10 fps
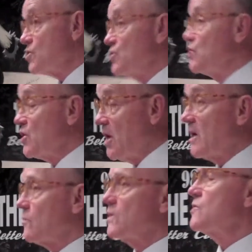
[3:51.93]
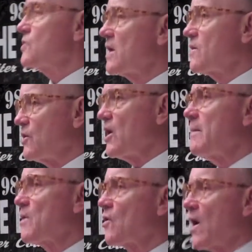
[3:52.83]
just when you say the
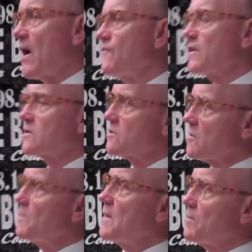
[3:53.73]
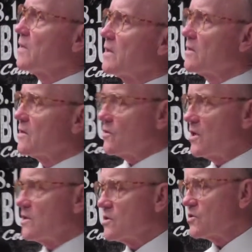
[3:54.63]
demographics of the people in
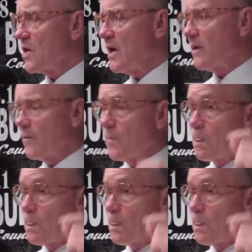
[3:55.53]
the jail.